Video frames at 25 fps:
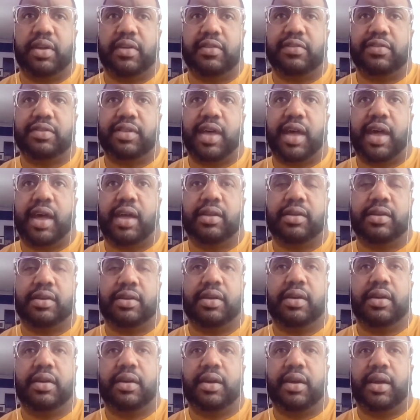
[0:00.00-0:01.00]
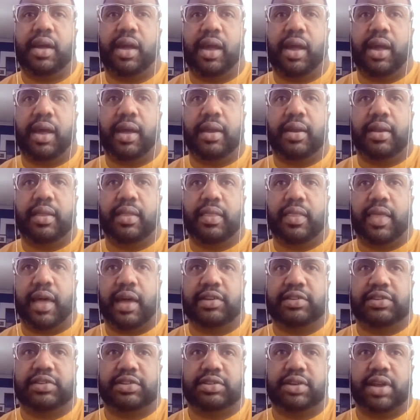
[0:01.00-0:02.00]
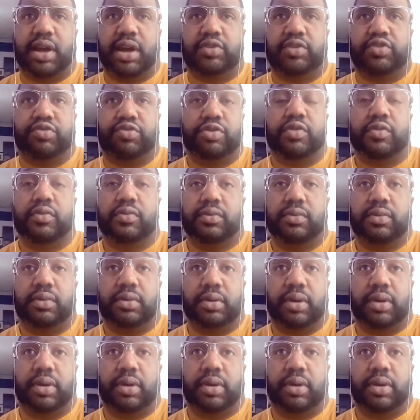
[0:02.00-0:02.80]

is that, and that's just not true.